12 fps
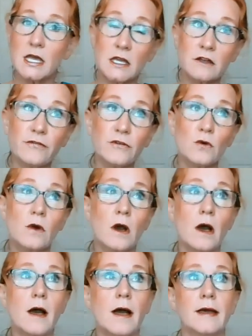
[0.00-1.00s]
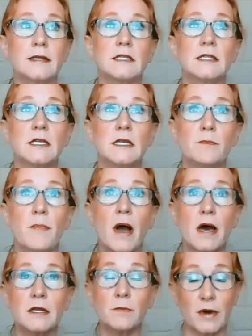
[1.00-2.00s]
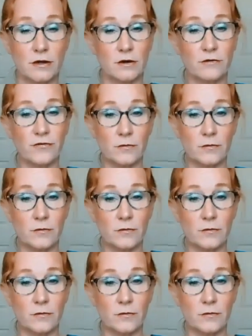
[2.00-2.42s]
If you got the body butter